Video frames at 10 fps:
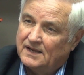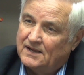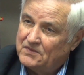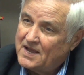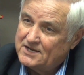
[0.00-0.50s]

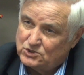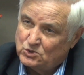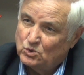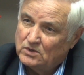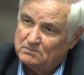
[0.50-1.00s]
at the high
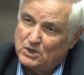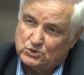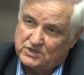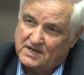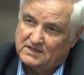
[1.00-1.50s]
school and
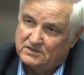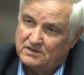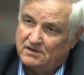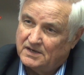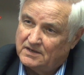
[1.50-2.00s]

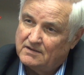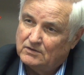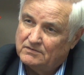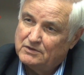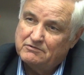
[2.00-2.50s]
post-secondary level